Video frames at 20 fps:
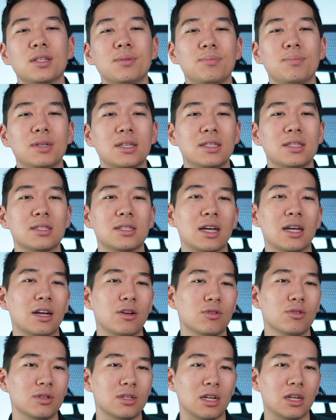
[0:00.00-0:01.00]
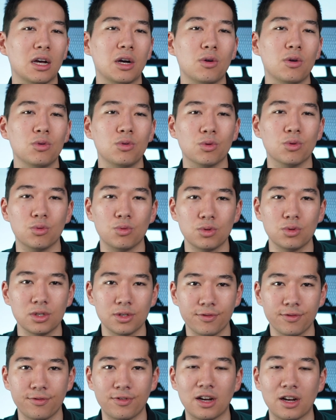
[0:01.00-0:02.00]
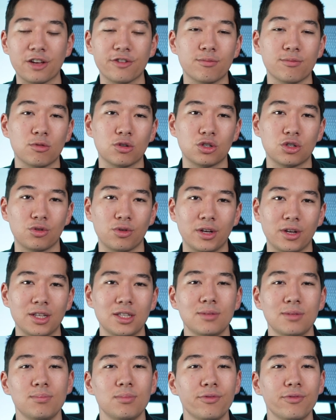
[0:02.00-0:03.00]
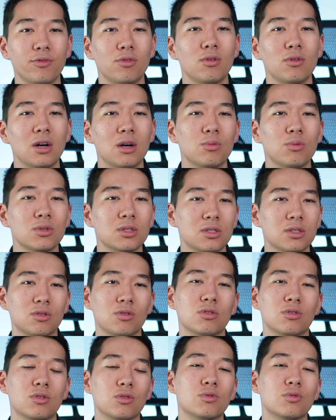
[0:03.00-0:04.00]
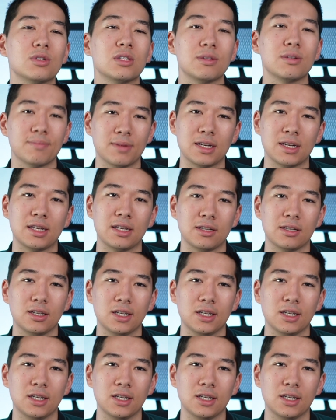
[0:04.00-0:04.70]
means I could now lose 5 more trades before I would start losing money.